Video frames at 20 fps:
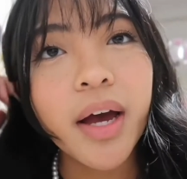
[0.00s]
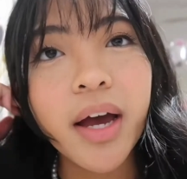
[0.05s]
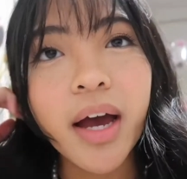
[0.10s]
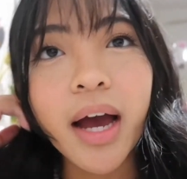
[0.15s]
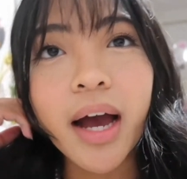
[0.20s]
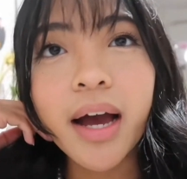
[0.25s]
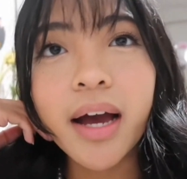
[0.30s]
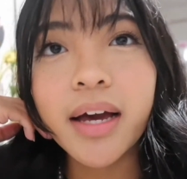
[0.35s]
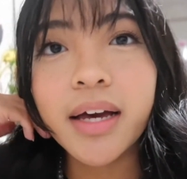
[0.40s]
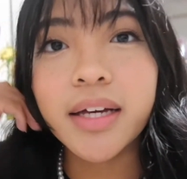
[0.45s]
but
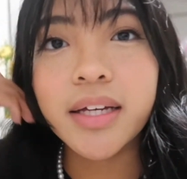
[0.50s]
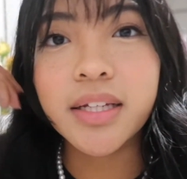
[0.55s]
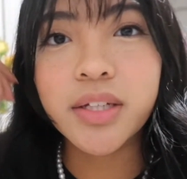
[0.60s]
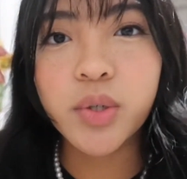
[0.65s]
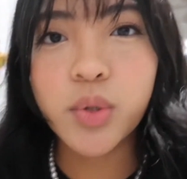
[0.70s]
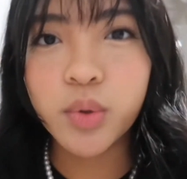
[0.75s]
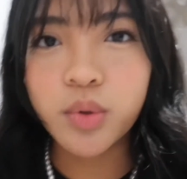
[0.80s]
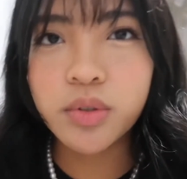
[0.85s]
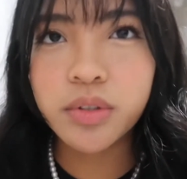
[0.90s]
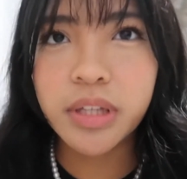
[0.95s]
I
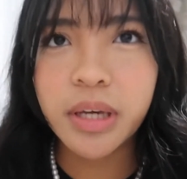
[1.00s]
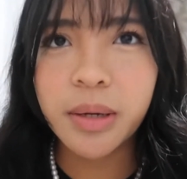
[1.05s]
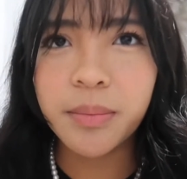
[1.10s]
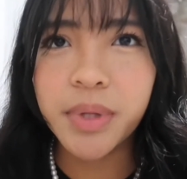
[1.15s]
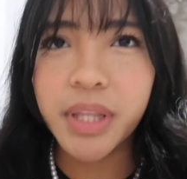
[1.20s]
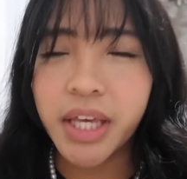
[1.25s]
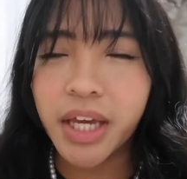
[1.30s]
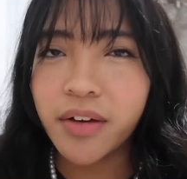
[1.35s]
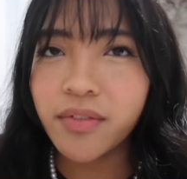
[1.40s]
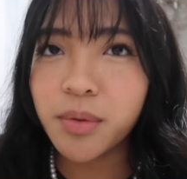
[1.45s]
googled them
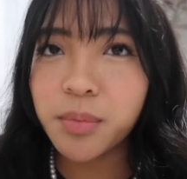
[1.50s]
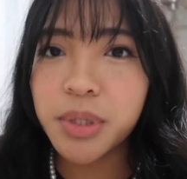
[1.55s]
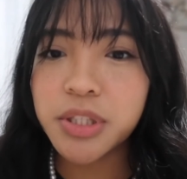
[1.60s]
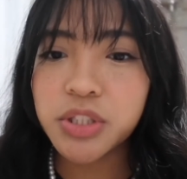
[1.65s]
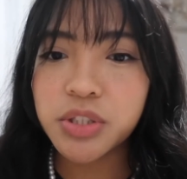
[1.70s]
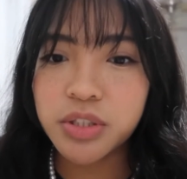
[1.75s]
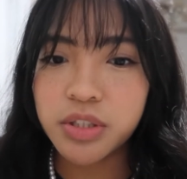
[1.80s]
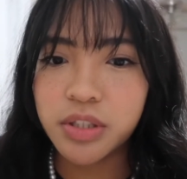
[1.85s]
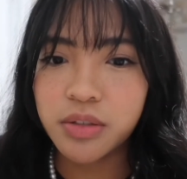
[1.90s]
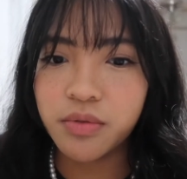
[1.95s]
and they have a
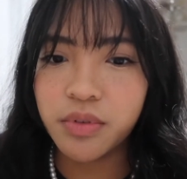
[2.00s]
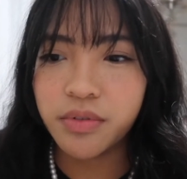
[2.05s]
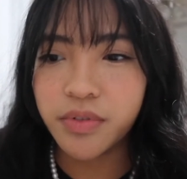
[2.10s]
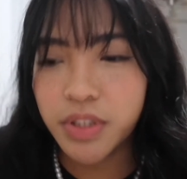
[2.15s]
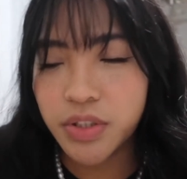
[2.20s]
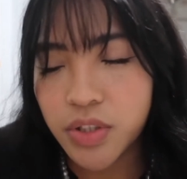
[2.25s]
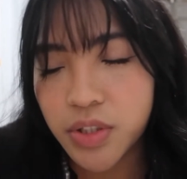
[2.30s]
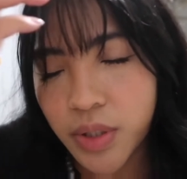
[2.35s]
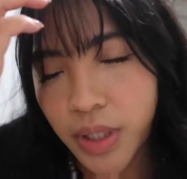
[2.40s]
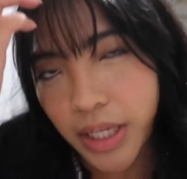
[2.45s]
bunch of good
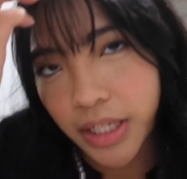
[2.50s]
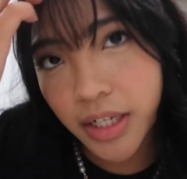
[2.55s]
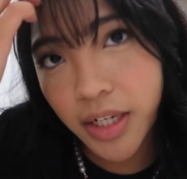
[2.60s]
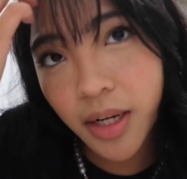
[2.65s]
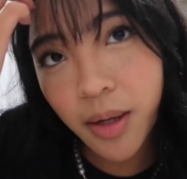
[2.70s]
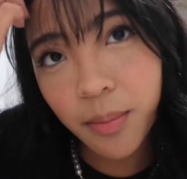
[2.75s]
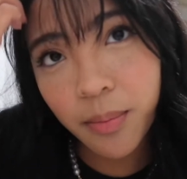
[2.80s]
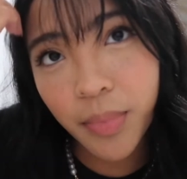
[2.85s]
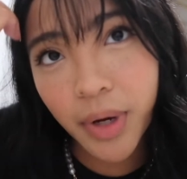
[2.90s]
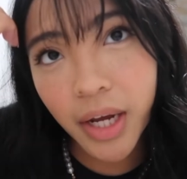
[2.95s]
reviews. So I ended
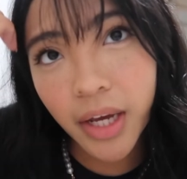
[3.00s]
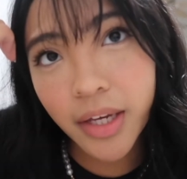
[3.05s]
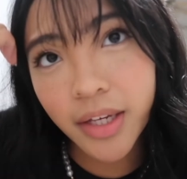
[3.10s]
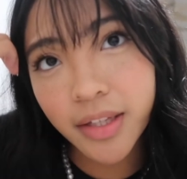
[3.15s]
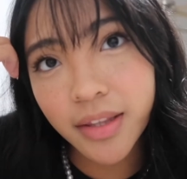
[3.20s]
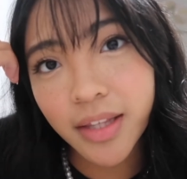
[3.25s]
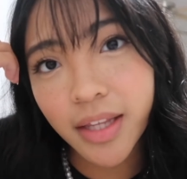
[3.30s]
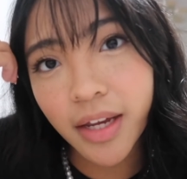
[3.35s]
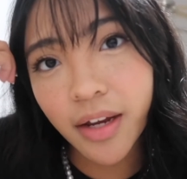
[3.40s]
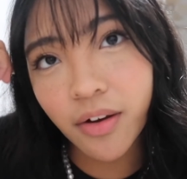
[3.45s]
up
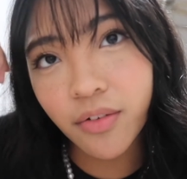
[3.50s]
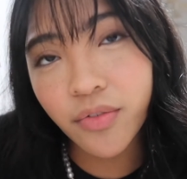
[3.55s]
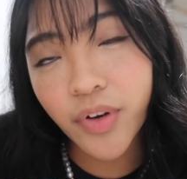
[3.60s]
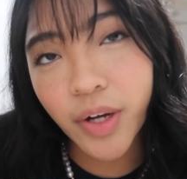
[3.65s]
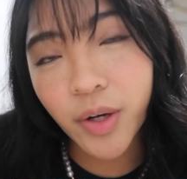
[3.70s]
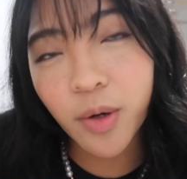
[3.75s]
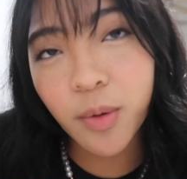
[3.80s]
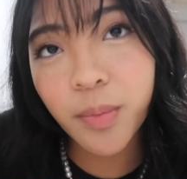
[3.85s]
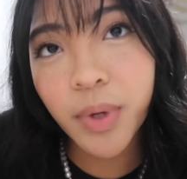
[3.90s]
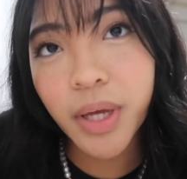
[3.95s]
buying their freckle